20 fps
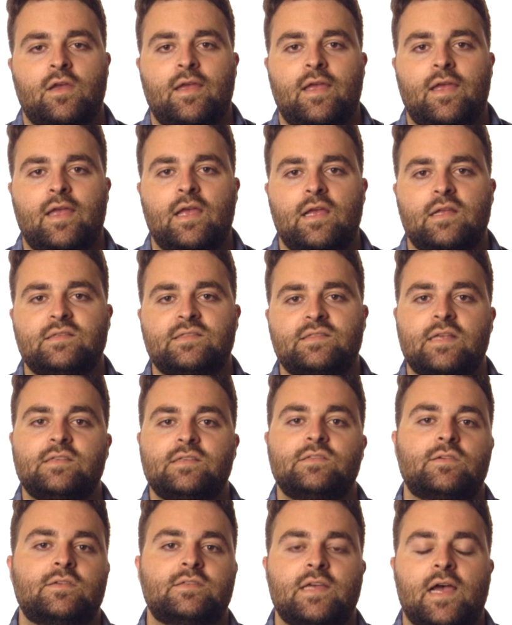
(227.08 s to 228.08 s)
and
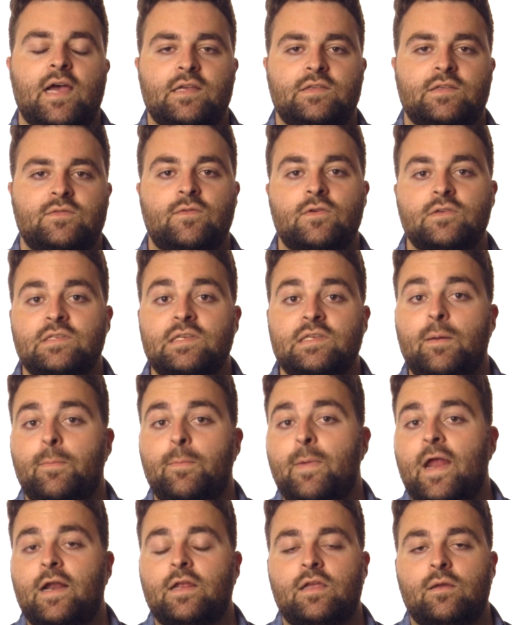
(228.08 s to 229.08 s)
sensor size for
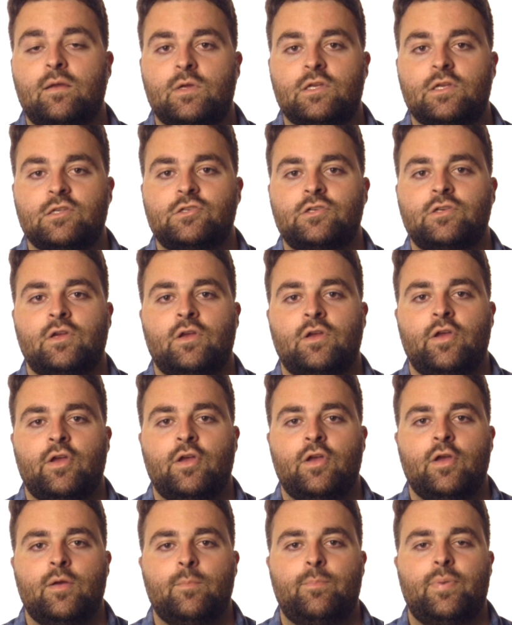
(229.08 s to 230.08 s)
cinematic image.
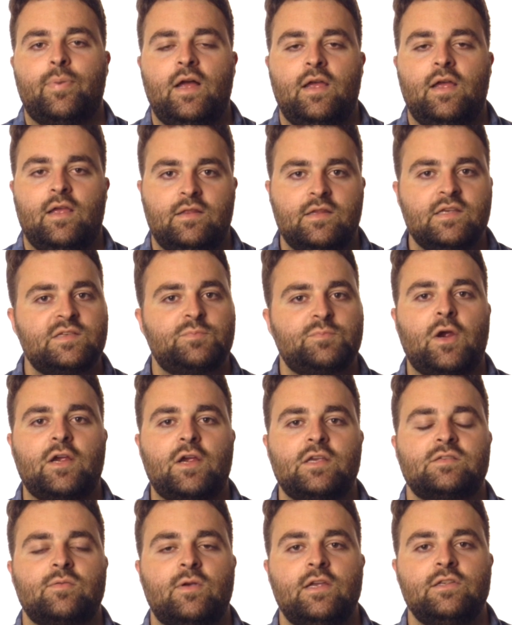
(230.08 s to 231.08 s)
But in this
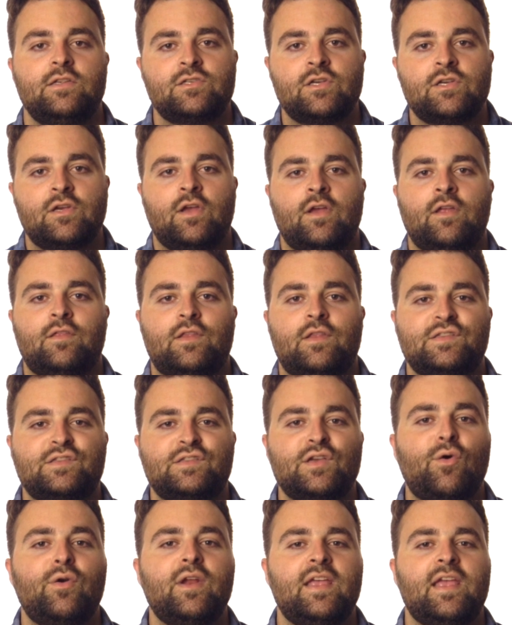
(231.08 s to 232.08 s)
price range, the
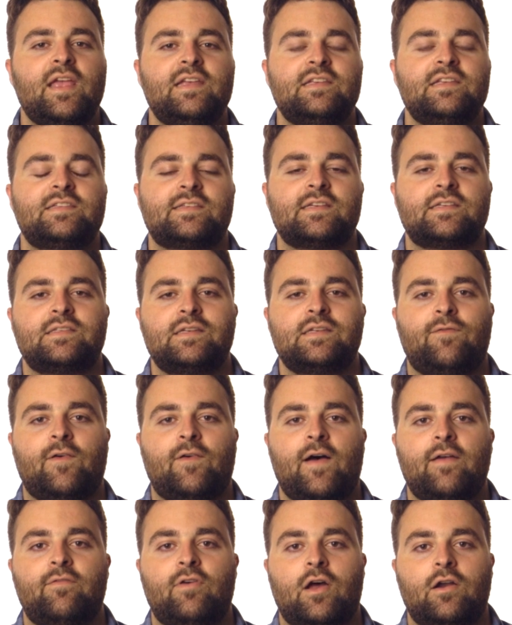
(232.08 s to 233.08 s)
Sony
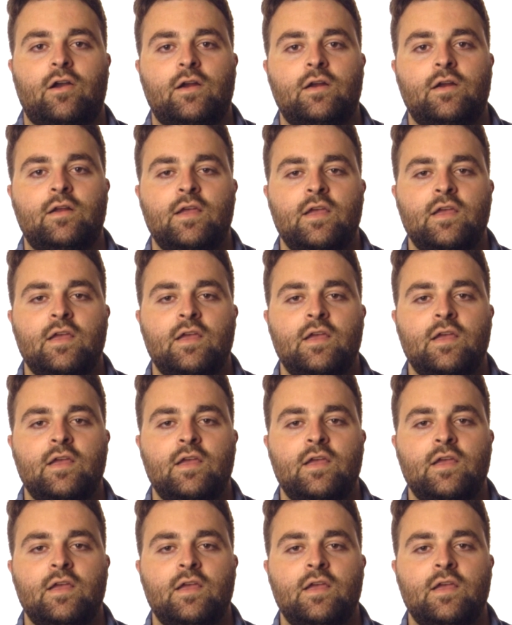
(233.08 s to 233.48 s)
A6500